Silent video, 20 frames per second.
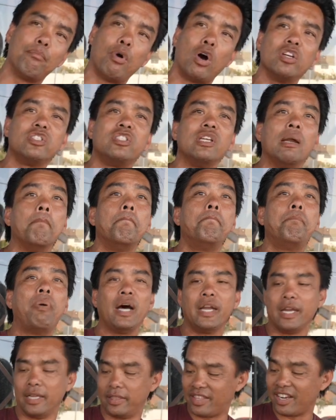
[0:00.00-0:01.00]
bars, they're
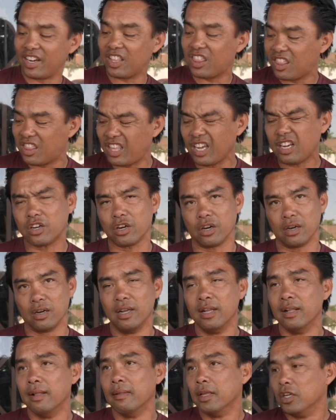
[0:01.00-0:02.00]
butted, they're thicker.
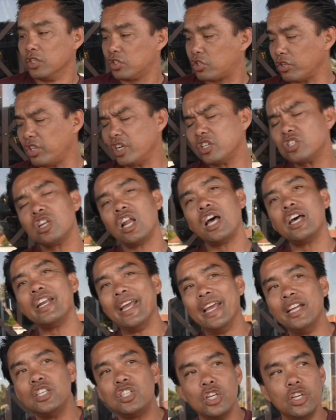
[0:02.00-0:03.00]
So there's a lot
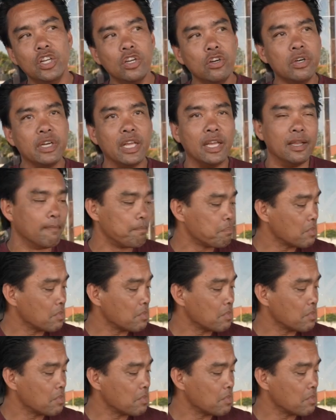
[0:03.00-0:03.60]
of ingenuity.